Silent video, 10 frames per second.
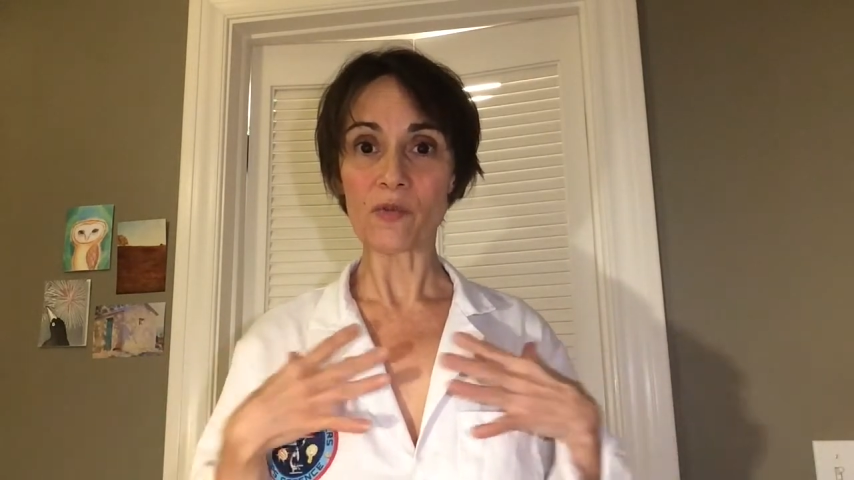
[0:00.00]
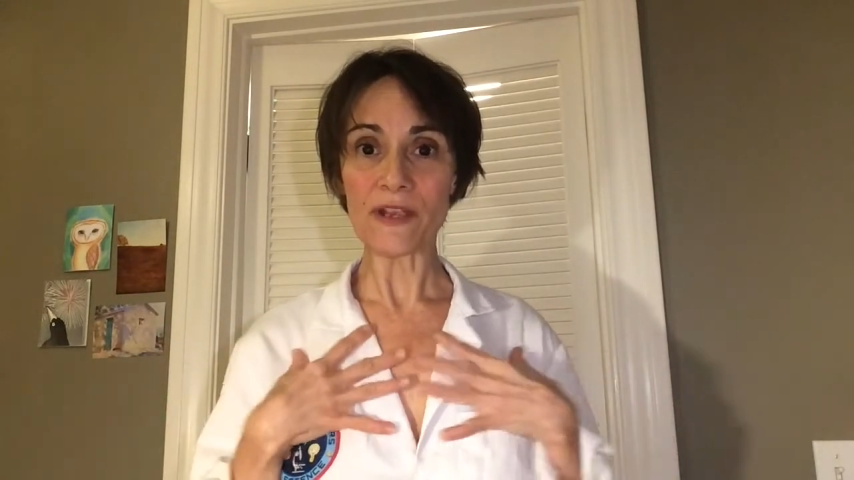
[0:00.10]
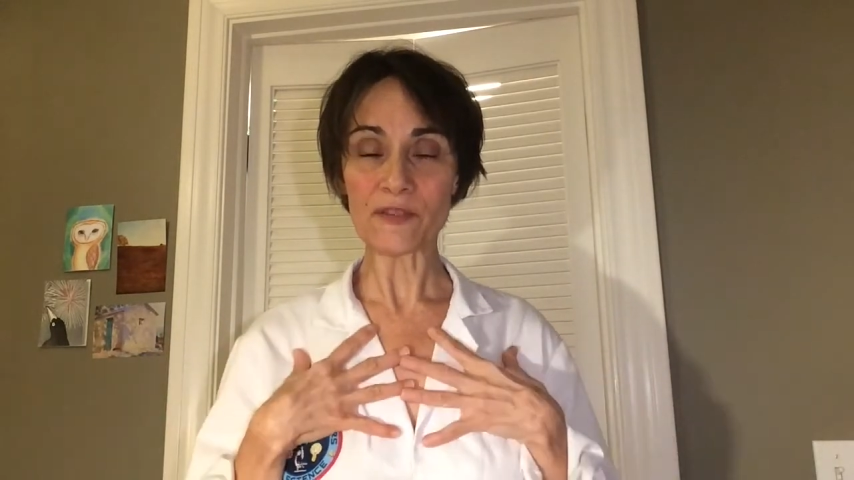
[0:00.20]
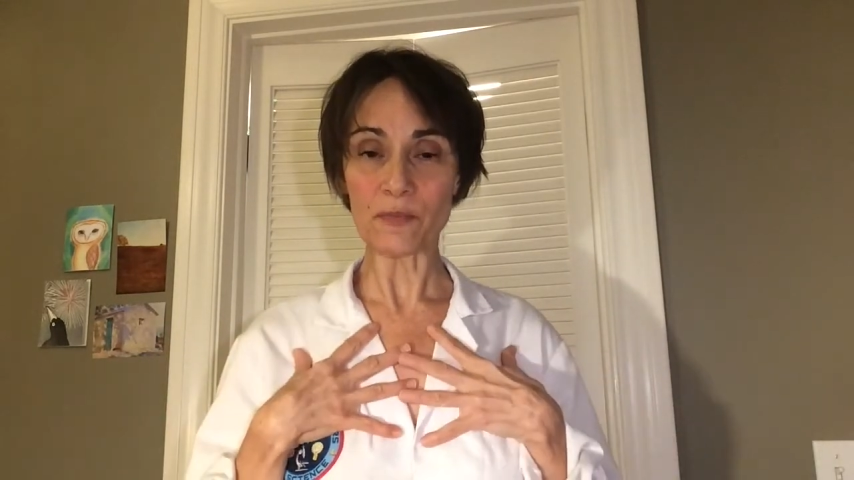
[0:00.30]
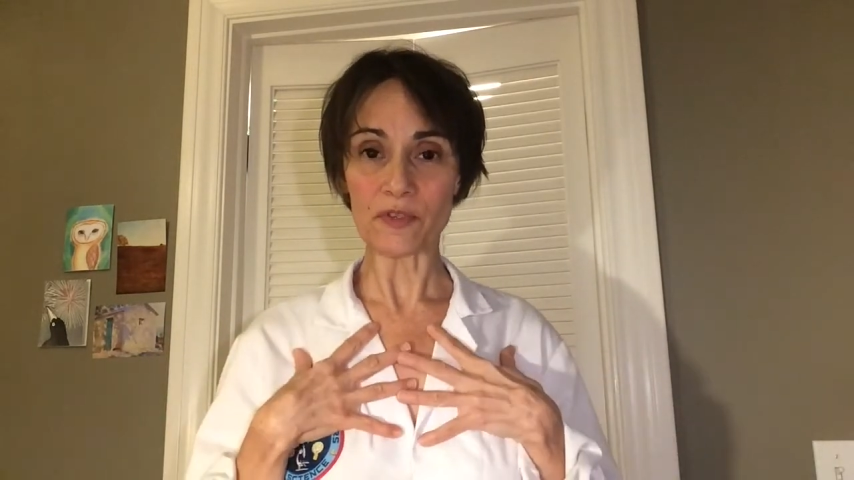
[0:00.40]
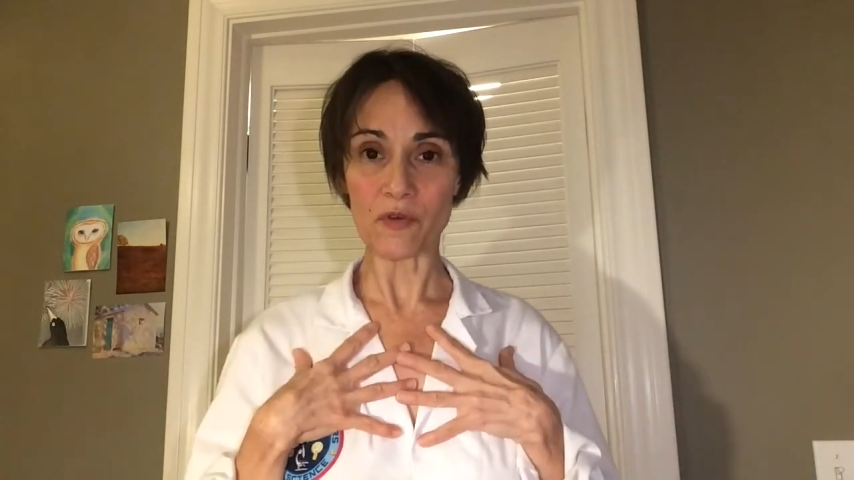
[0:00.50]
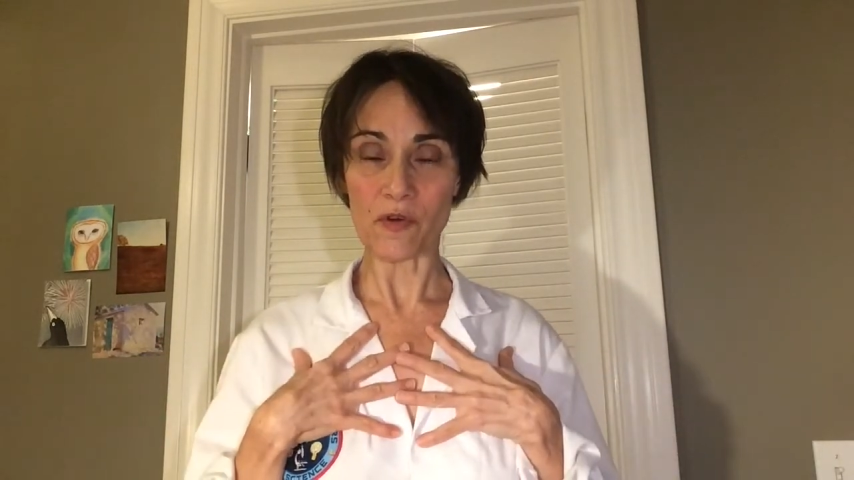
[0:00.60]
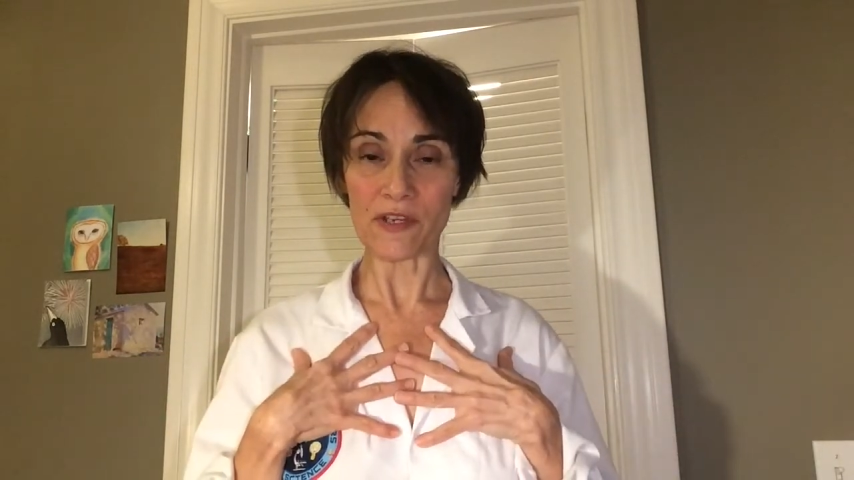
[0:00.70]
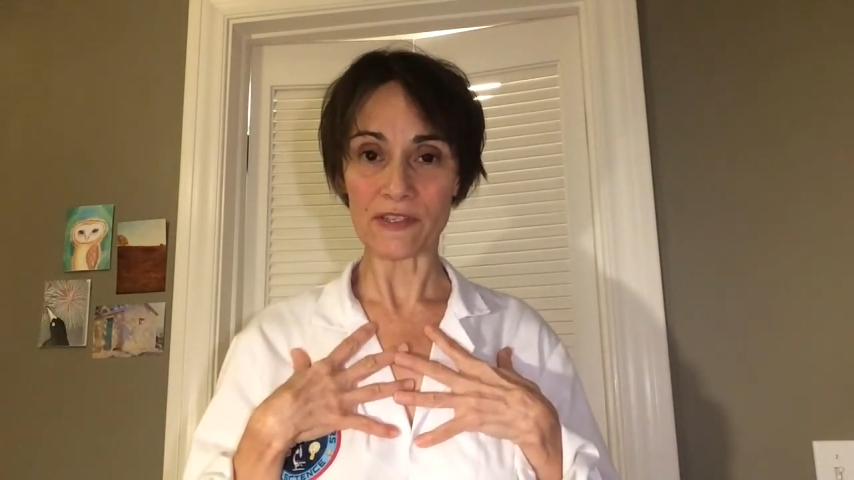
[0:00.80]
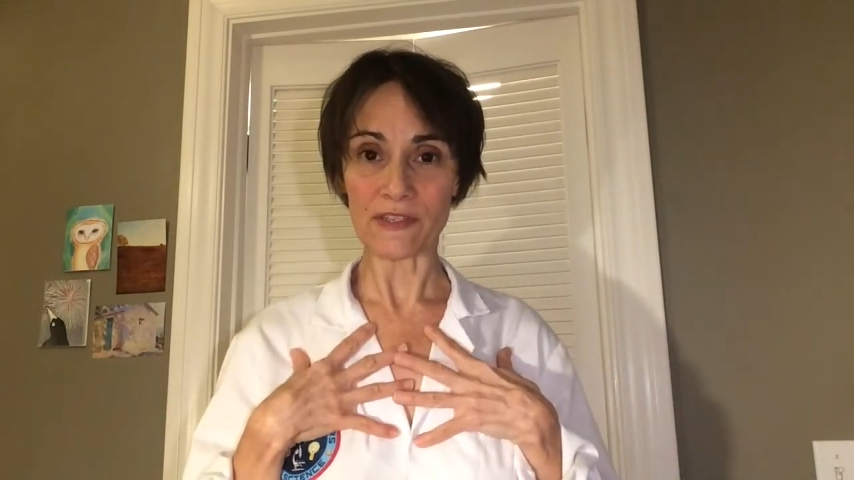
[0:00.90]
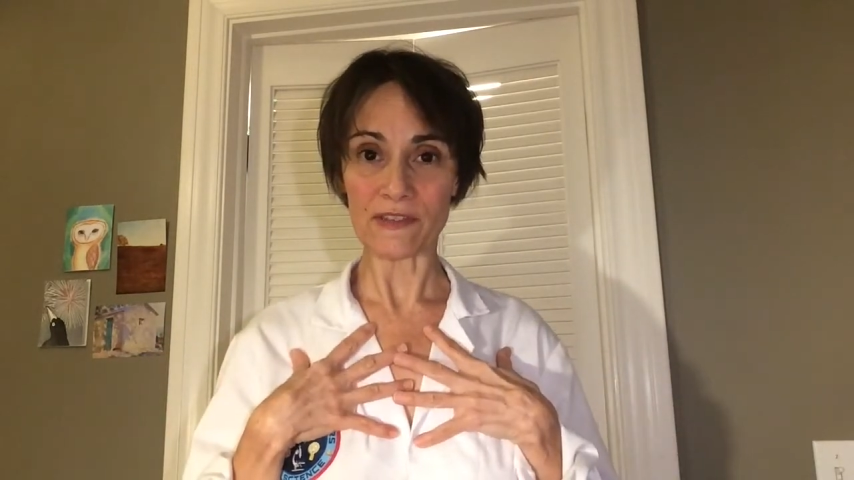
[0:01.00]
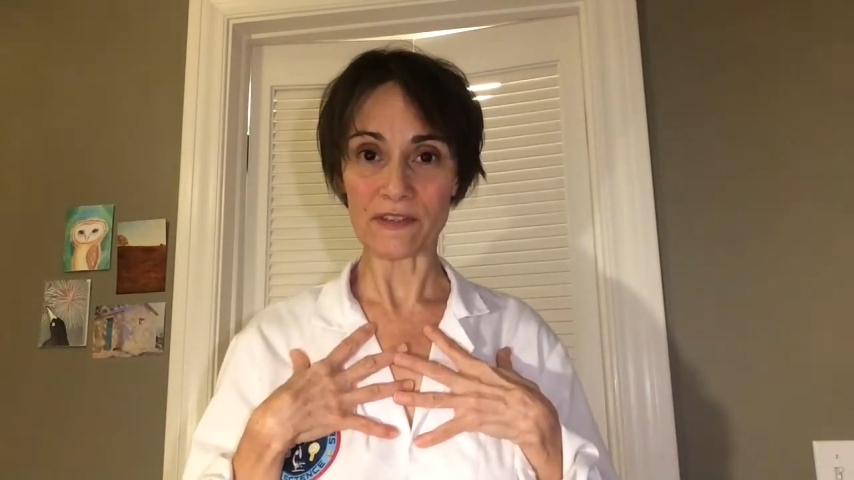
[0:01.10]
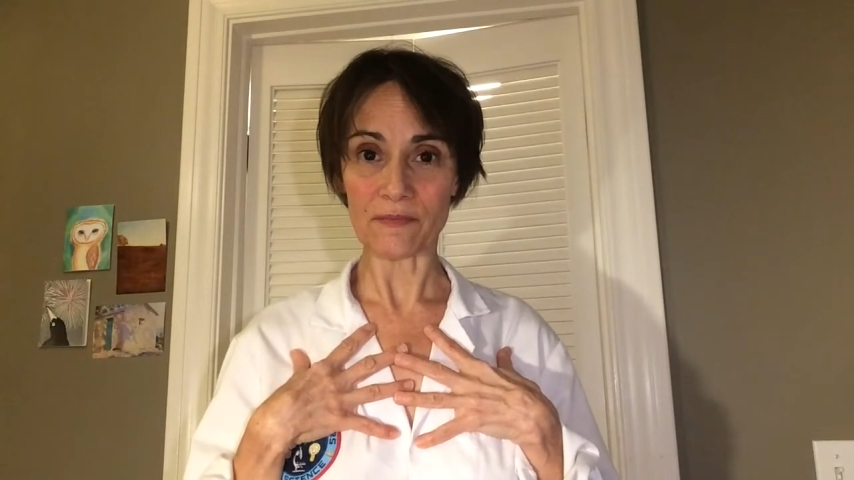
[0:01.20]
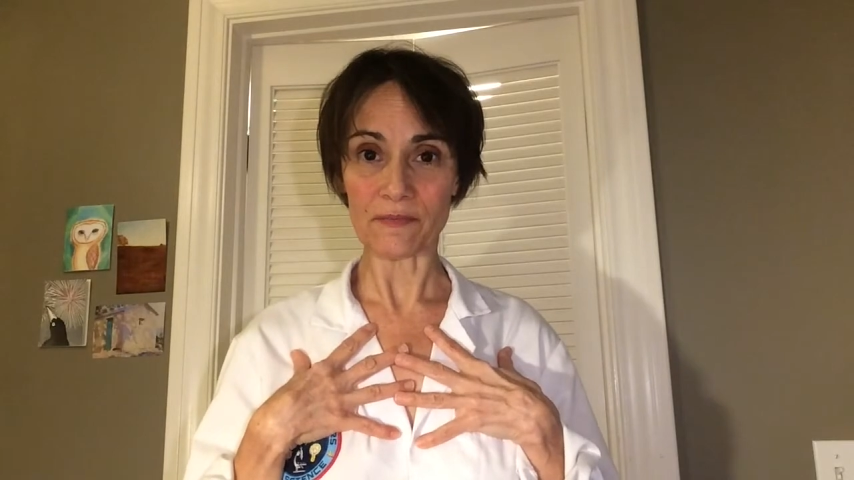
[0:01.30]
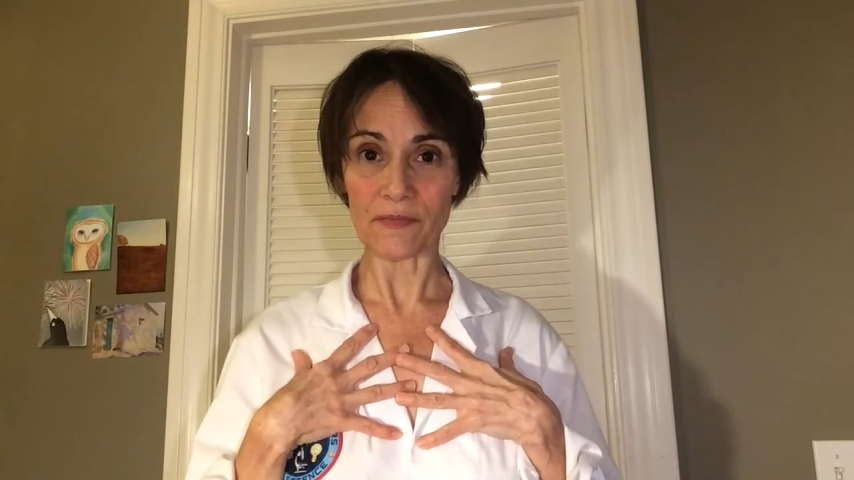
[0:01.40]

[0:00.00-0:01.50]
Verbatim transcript: respiratory system,